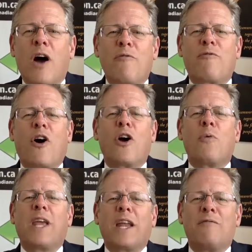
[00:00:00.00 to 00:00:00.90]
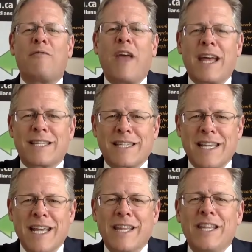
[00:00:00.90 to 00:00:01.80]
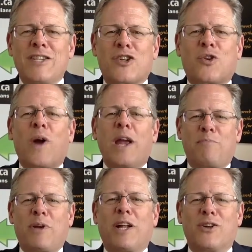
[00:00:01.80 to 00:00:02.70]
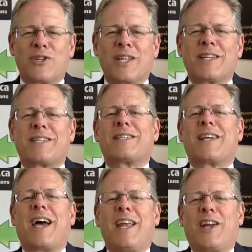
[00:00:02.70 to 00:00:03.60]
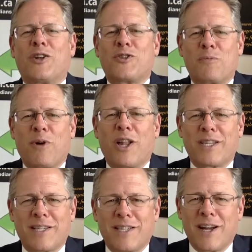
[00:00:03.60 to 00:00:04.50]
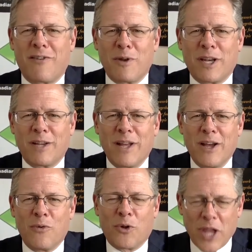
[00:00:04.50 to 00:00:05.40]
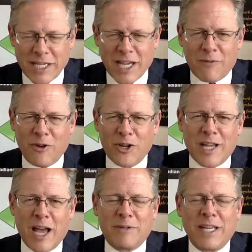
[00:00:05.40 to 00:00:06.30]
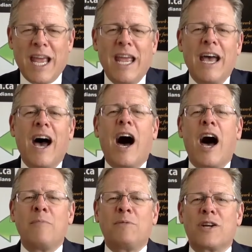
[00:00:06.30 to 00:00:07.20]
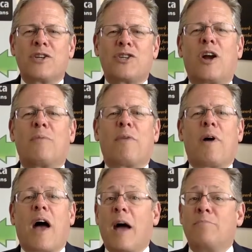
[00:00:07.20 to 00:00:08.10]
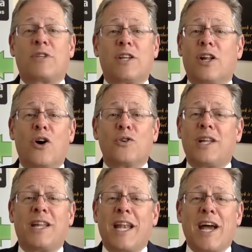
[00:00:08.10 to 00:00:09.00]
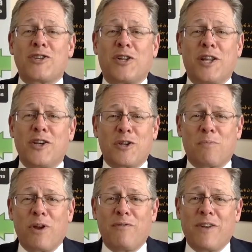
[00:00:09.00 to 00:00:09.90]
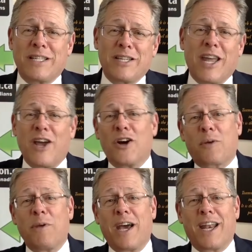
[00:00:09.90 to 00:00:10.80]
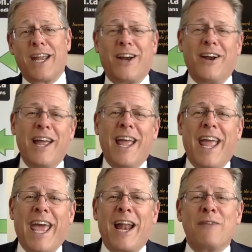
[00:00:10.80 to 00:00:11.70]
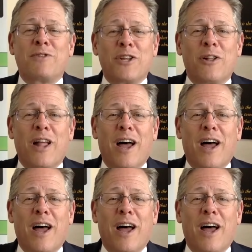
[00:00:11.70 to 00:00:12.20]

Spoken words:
far we can advance these great pillars into society, culture, politics, and government. Well, thanks again for your time today. I'm Doug Sharpe. I'm still hosting the National Leadership Briefing until they hook me out of here. And I'm still